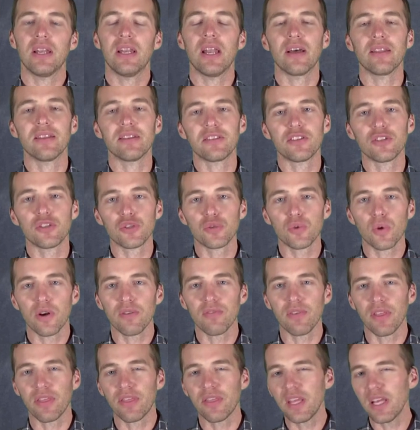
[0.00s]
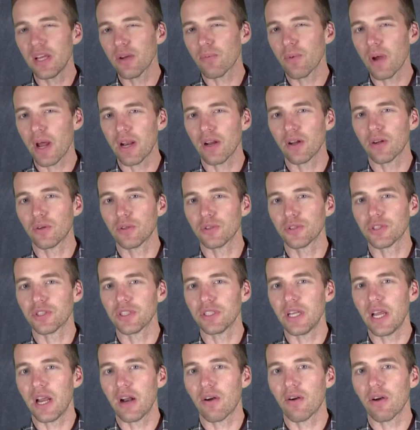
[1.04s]
Now this is sort of a theoretical
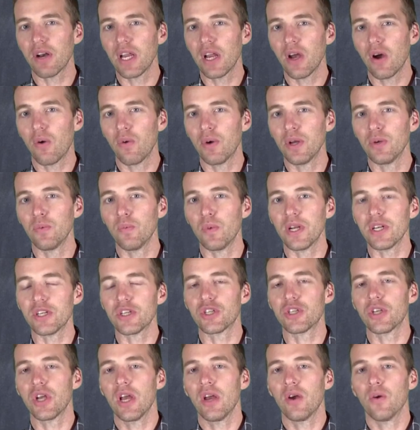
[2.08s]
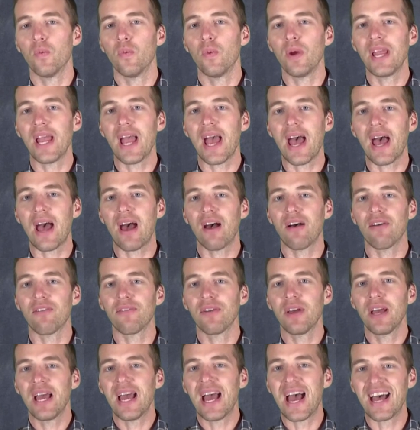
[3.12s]
scenario in which we
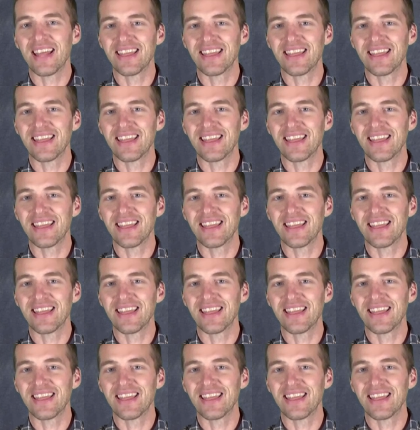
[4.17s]
have